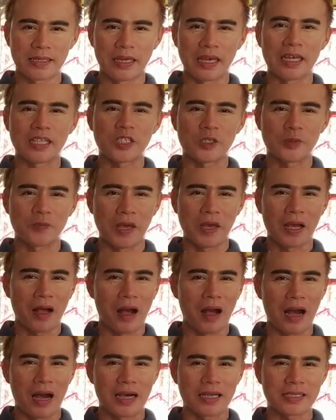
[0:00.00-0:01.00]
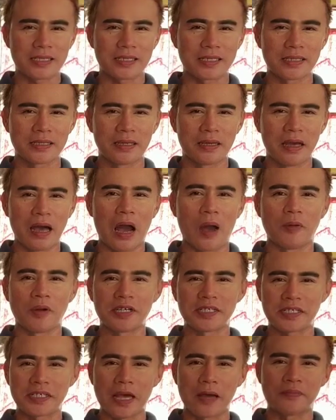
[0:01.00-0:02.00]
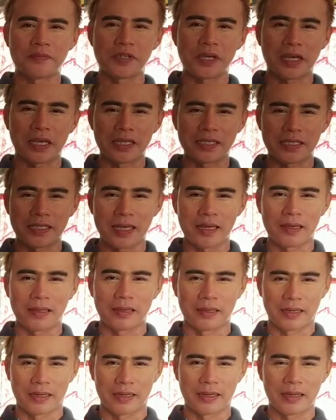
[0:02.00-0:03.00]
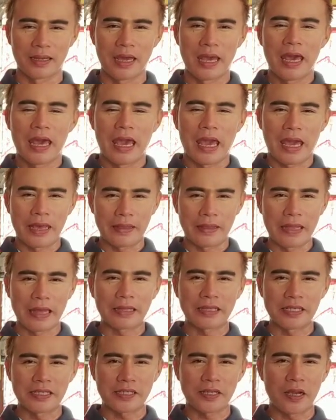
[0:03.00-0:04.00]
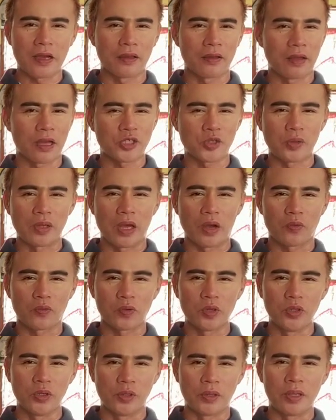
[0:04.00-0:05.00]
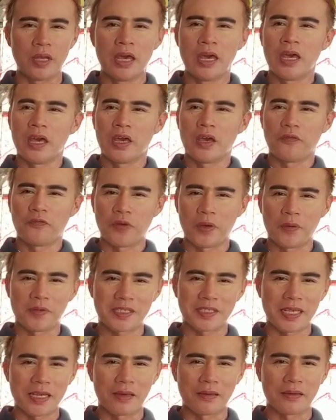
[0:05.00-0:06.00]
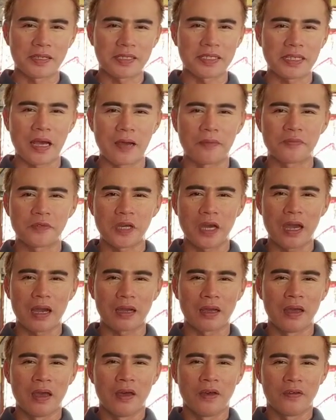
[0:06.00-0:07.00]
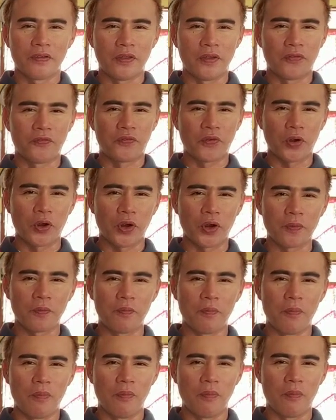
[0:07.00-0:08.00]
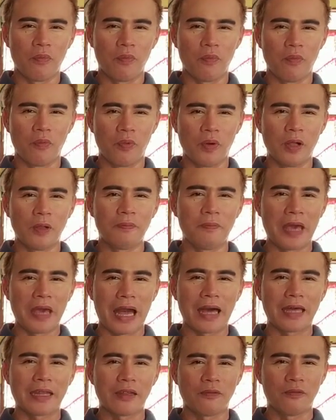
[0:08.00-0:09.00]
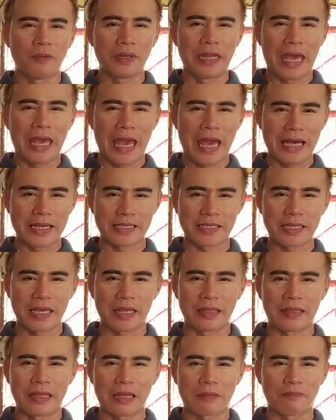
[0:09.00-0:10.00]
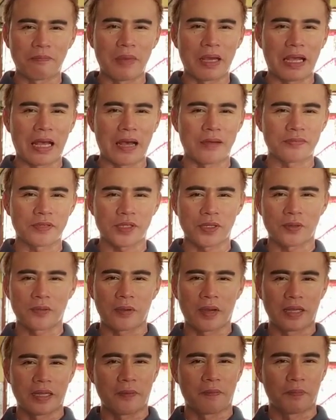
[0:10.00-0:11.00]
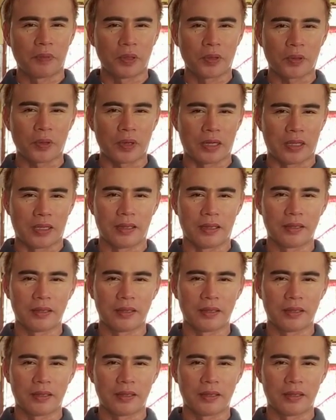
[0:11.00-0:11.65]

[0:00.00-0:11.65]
It's because our subject is singular. And that is actually a rule. If you have a singular subject, the verb will be added with S, and that becomes already plural.